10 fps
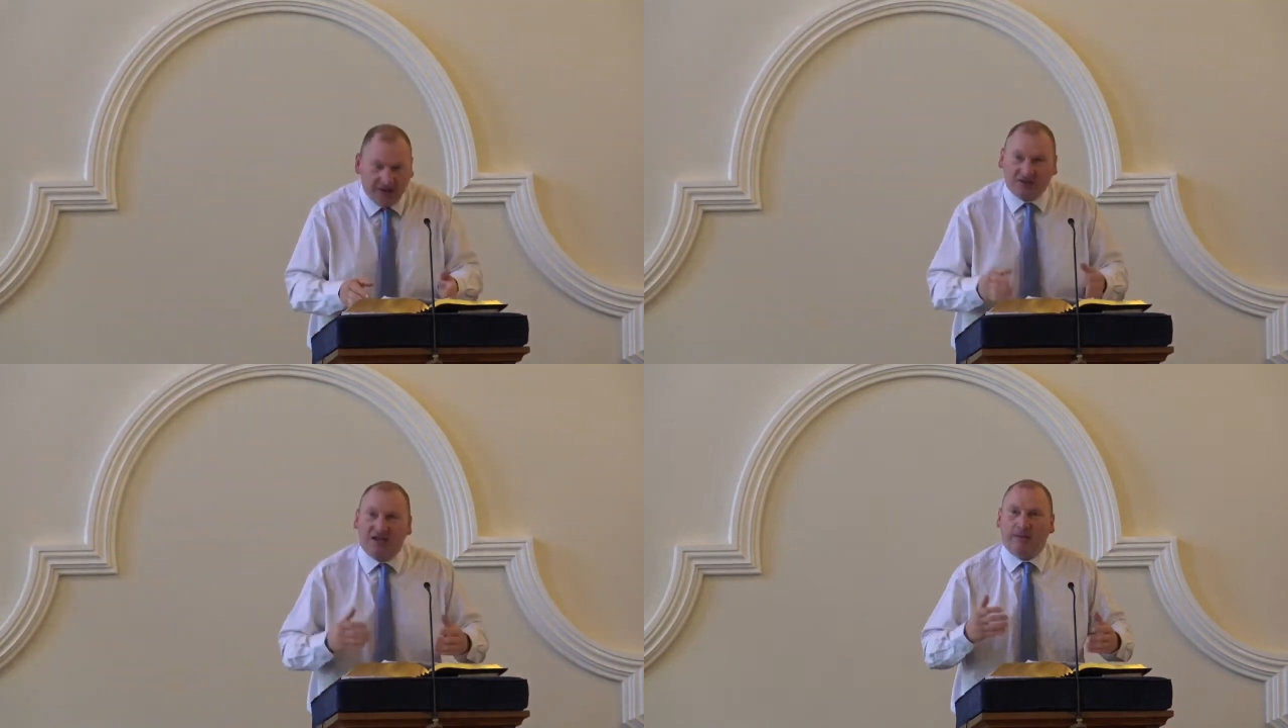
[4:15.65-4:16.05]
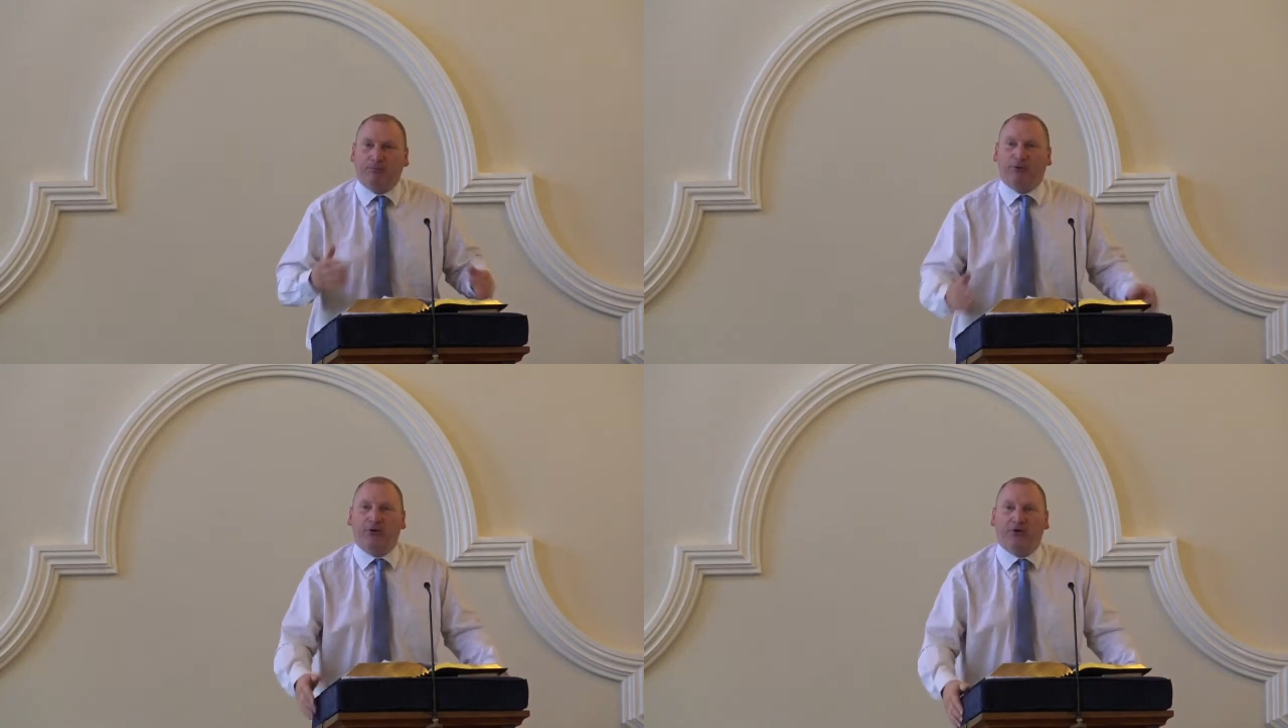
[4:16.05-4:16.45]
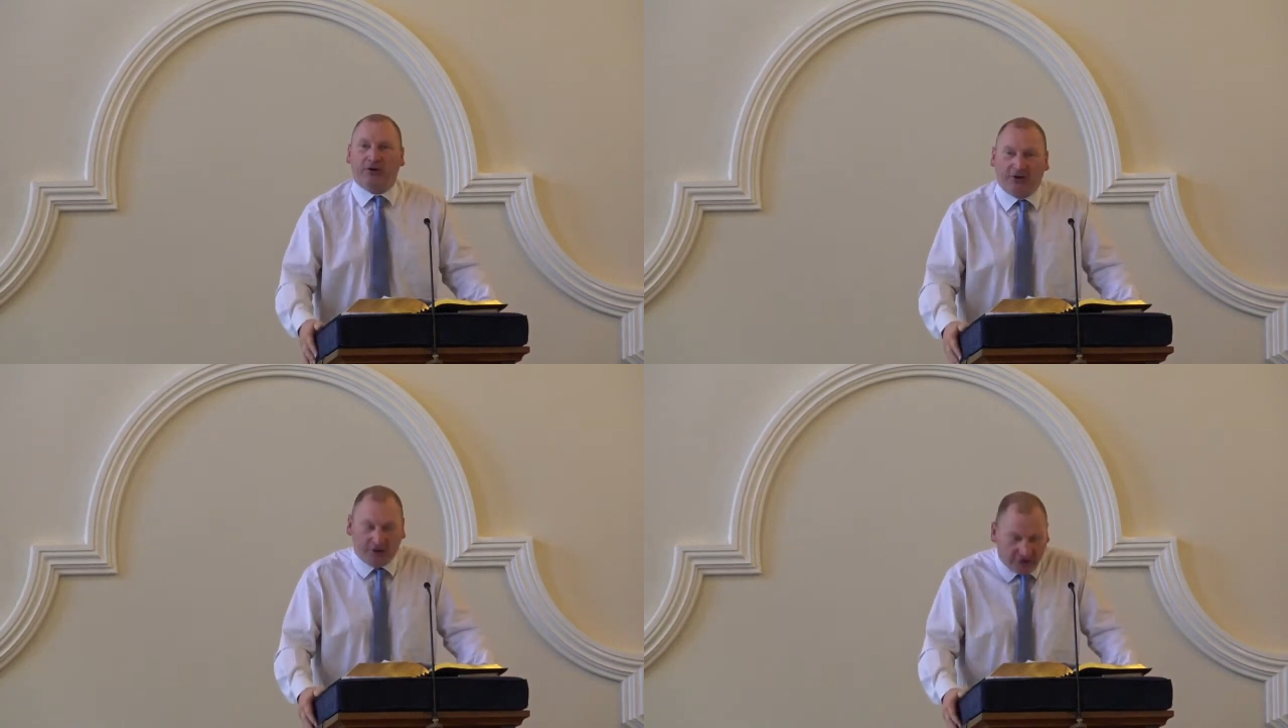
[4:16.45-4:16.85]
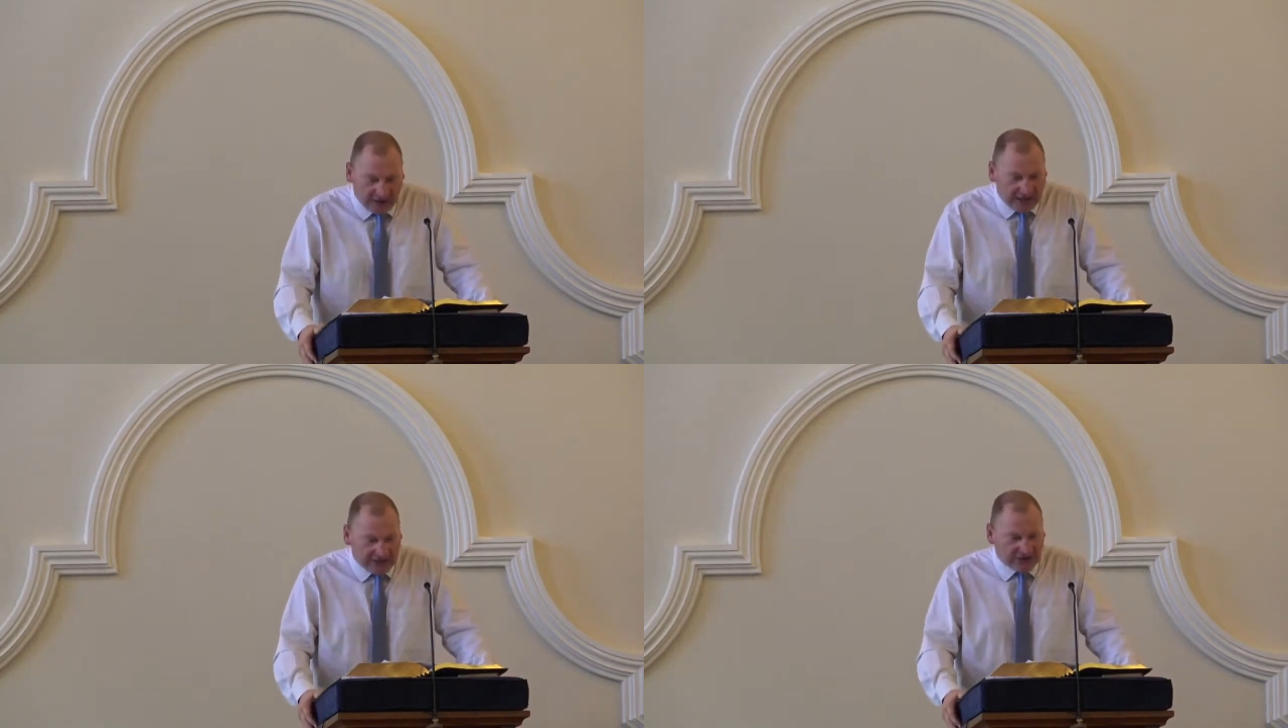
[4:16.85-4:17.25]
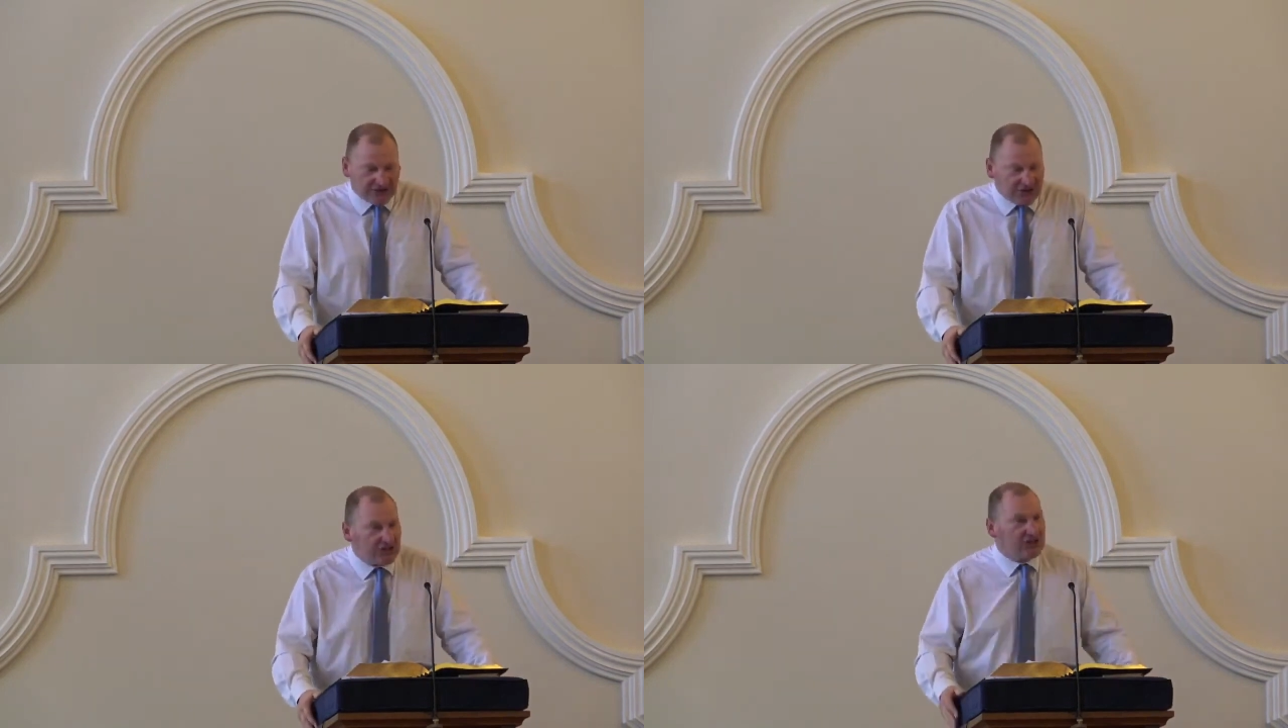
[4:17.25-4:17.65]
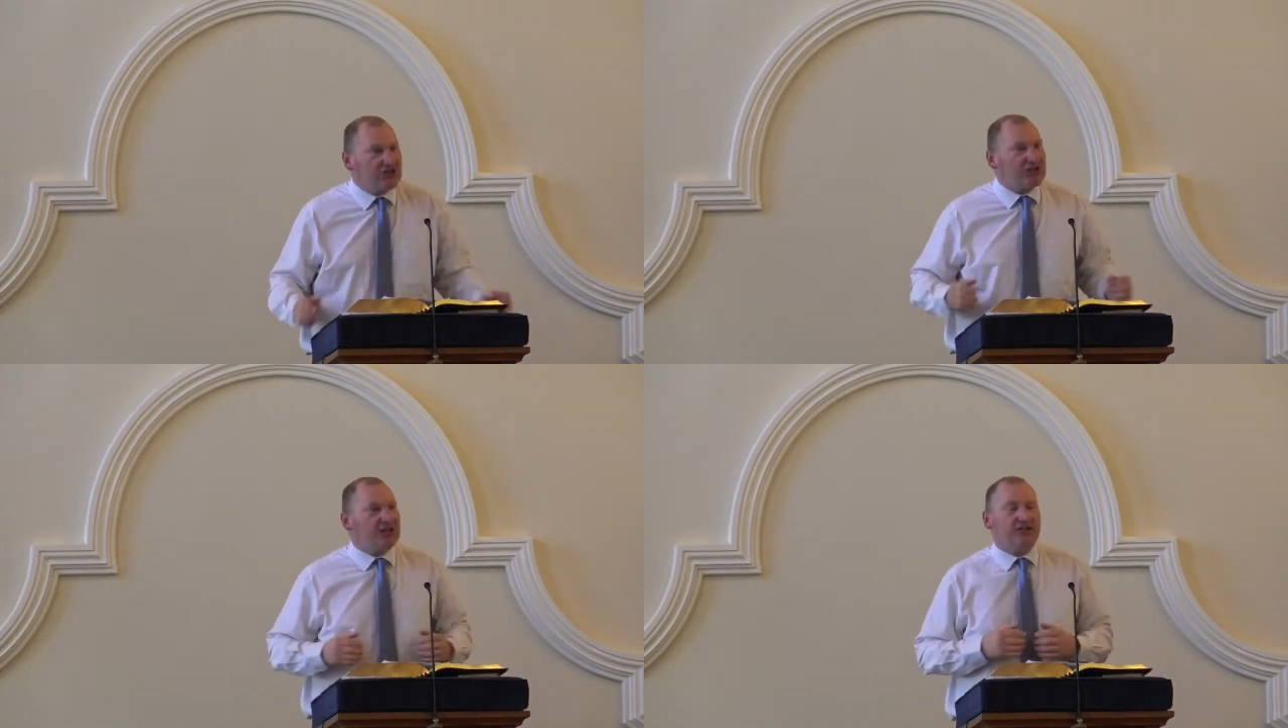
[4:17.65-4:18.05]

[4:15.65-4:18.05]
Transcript: as an employer, as a citizen,